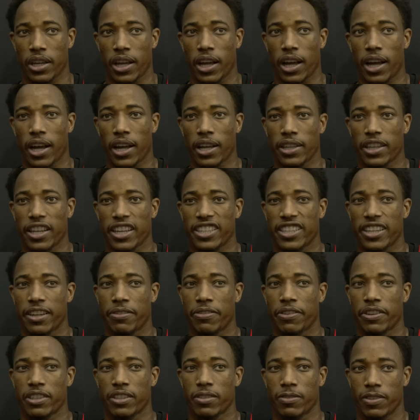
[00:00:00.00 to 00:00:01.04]
I think
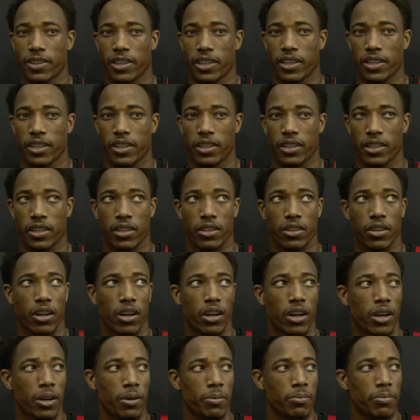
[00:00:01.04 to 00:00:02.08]
defensively, yeah. You
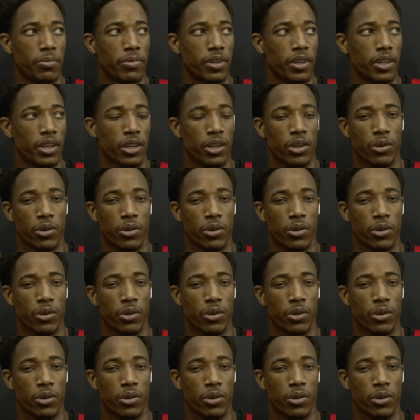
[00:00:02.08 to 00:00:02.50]
know,